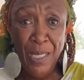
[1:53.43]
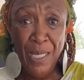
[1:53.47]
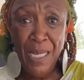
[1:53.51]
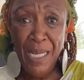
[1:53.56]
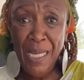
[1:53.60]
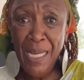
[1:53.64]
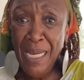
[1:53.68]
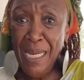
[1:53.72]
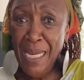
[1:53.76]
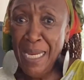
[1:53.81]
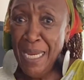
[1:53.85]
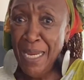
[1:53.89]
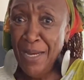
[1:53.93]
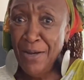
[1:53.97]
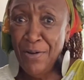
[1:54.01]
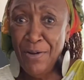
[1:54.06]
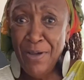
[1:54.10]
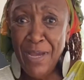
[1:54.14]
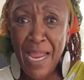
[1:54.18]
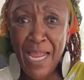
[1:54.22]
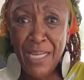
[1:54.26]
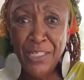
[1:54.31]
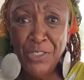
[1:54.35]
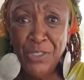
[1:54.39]
Okay.
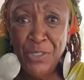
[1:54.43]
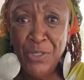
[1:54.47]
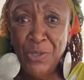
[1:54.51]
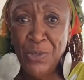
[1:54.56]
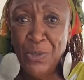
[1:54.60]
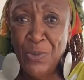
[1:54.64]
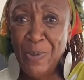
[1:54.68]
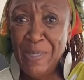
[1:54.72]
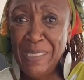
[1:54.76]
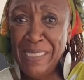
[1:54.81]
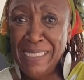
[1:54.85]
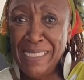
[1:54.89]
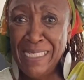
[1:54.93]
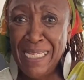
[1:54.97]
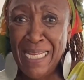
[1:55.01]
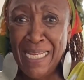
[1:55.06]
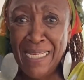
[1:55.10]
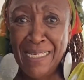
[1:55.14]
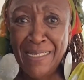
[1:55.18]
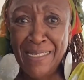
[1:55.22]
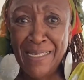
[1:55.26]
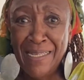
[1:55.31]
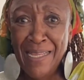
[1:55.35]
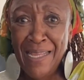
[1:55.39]
International
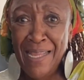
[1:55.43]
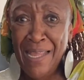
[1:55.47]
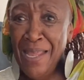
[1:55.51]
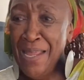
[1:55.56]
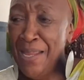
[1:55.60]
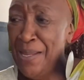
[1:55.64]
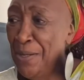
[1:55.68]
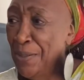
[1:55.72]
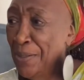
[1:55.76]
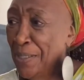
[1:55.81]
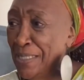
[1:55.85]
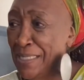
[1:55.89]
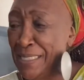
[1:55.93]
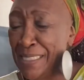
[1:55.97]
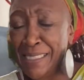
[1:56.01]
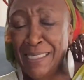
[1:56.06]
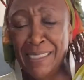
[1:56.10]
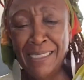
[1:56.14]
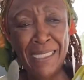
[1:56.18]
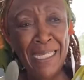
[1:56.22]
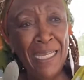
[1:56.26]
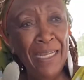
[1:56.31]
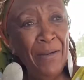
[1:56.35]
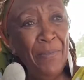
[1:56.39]
cuisine. All you right.
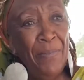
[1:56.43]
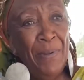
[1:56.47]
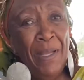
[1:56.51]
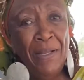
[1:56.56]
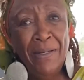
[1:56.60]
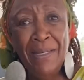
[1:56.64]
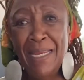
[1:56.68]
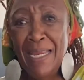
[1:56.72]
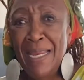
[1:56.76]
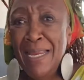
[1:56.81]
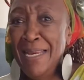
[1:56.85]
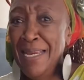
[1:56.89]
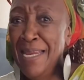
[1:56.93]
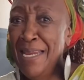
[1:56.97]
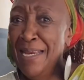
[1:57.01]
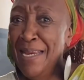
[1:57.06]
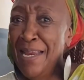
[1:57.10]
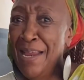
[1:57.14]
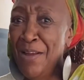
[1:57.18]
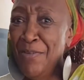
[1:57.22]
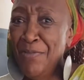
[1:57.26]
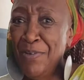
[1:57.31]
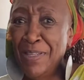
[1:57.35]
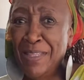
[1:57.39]
you just get about any
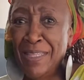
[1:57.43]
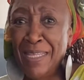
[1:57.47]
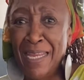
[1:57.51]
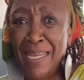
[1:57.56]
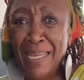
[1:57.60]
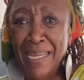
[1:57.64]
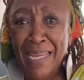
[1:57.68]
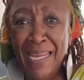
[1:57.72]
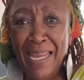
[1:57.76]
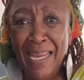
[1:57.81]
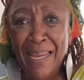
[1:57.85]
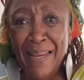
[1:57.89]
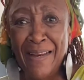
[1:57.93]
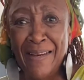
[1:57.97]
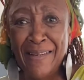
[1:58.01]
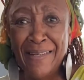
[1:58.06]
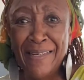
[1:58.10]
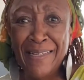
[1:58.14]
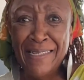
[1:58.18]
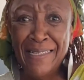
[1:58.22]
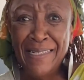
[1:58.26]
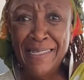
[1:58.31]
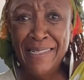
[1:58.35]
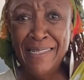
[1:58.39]
and everything here.
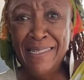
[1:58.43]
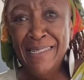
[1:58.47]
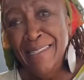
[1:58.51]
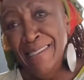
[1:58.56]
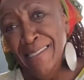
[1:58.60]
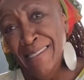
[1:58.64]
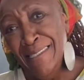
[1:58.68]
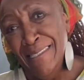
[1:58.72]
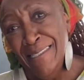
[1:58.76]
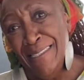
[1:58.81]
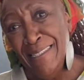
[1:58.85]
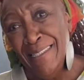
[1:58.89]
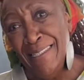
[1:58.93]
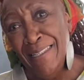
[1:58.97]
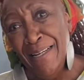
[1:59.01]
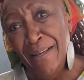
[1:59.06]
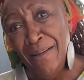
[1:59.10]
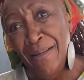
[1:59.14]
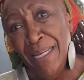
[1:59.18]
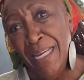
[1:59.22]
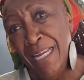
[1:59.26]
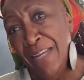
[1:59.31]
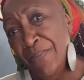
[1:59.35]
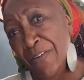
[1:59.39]

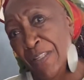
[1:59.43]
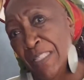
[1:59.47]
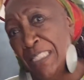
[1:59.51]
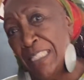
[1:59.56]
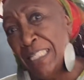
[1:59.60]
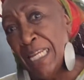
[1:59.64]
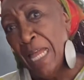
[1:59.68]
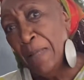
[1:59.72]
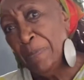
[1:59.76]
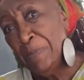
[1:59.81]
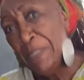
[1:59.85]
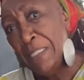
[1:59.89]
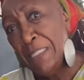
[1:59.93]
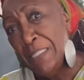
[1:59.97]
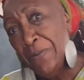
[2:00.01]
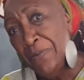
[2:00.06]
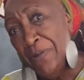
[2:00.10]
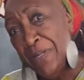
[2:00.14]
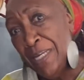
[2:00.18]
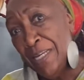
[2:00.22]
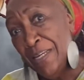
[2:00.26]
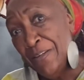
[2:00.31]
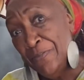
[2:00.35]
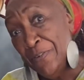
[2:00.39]
Perfect. even chop
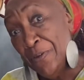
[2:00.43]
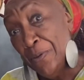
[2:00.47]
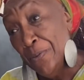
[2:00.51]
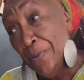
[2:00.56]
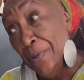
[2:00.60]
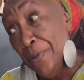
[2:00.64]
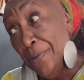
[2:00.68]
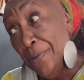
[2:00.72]
suey if you want.